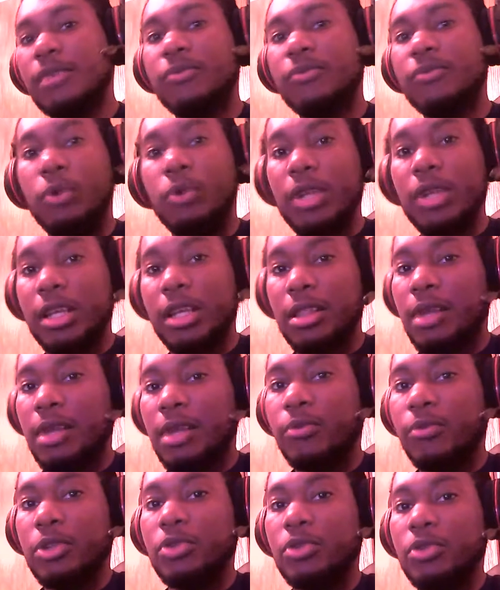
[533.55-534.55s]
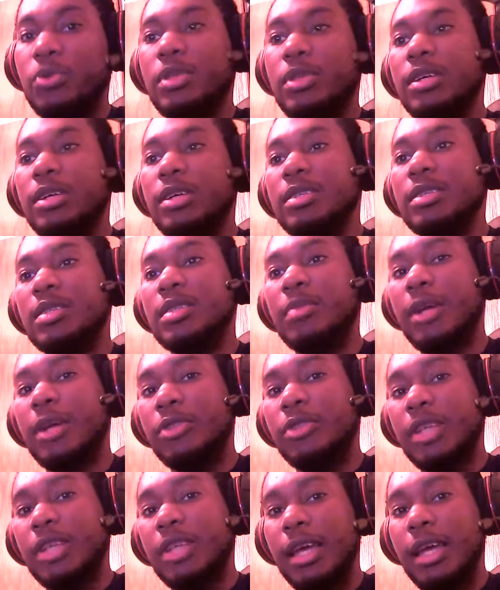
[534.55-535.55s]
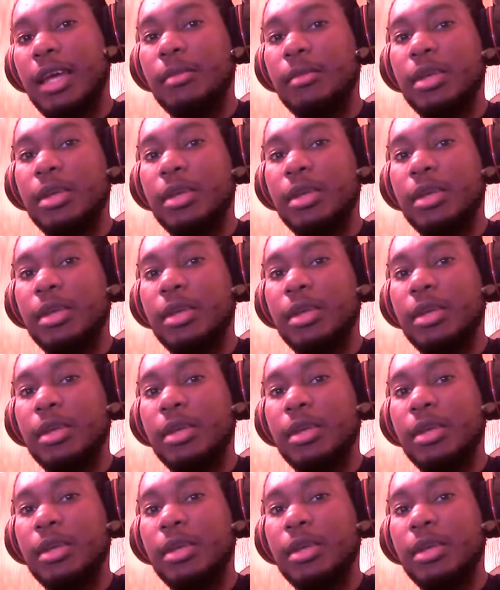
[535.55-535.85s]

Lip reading: falling in love with new things about the game,